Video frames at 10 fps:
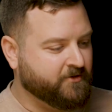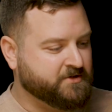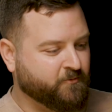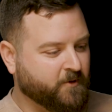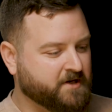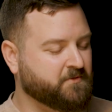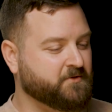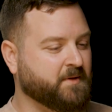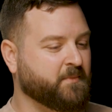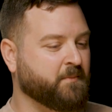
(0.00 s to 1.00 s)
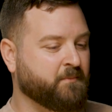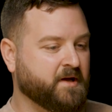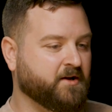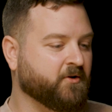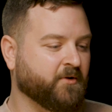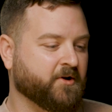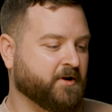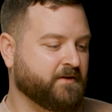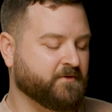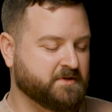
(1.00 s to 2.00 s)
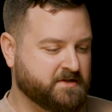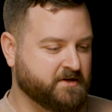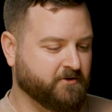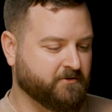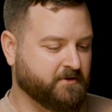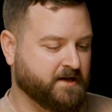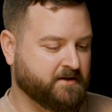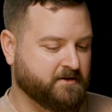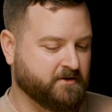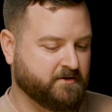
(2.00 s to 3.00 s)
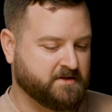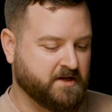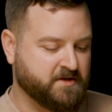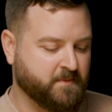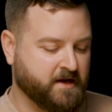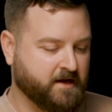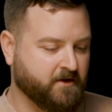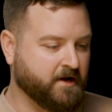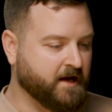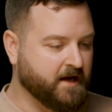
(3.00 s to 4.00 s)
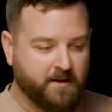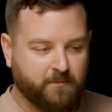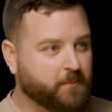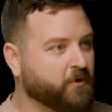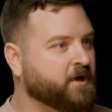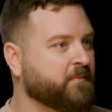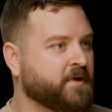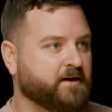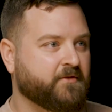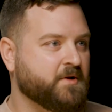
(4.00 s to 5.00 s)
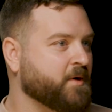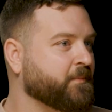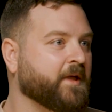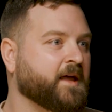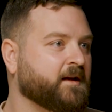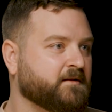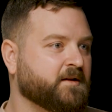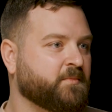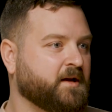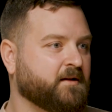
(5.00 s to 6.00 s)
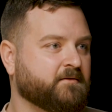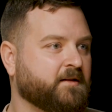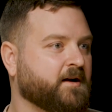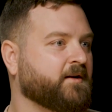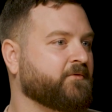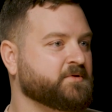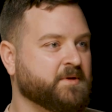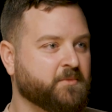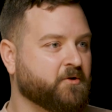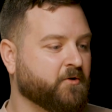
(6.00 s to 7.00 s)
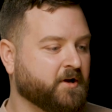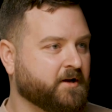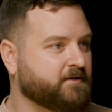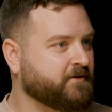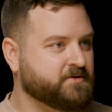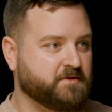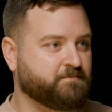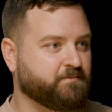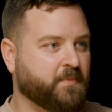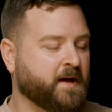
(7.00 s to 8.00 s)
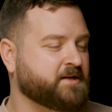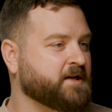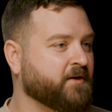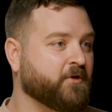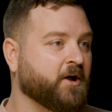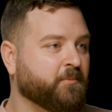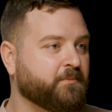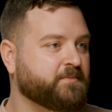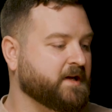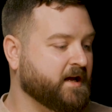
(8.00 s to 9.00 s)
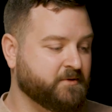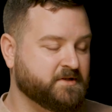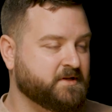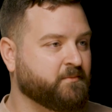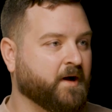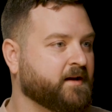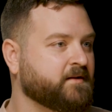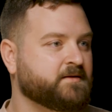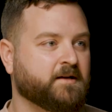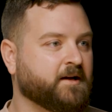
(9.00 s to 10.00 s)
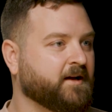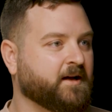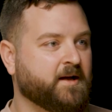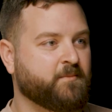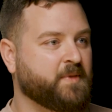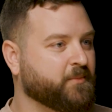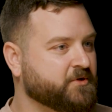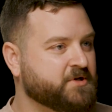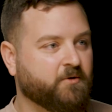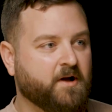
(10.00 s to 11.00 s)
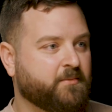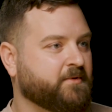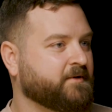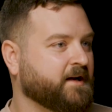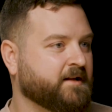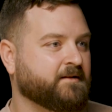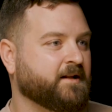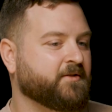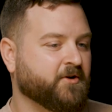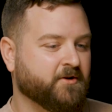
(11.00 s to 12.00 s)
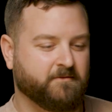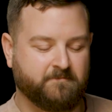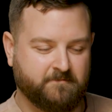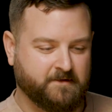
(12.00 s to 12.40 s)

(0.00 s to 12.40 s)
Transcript: there's a rush when there's something big going on, even still at the station I'm at now. People come in if they weren't planning to be there. If there's something going on, there's a page out for help. Say, hey, we just need bodies. People show up and they're,